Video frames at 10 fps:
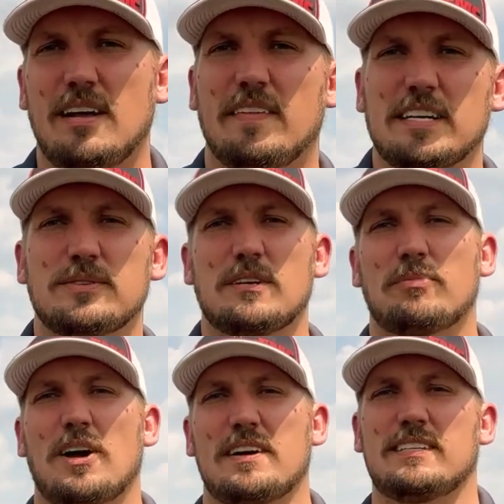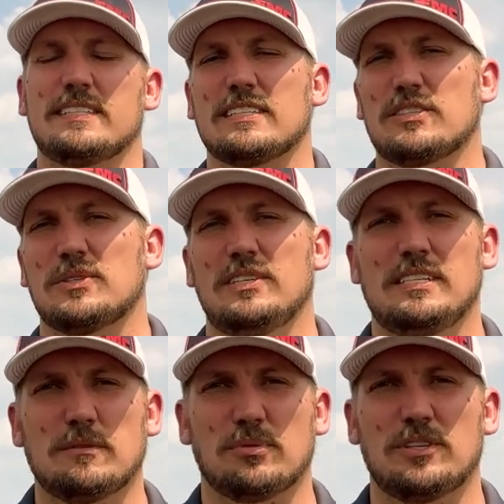That's where a product like Authority
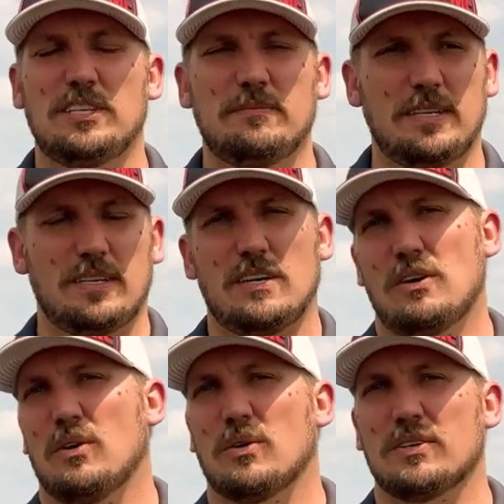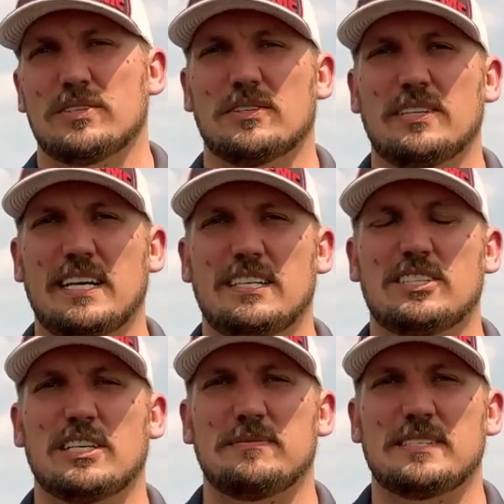Supreme or Authority Edge
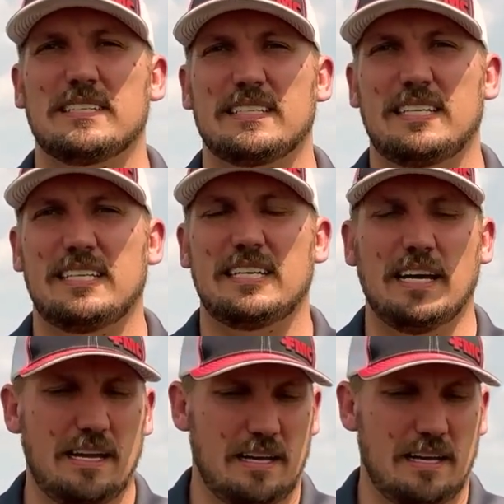comes in key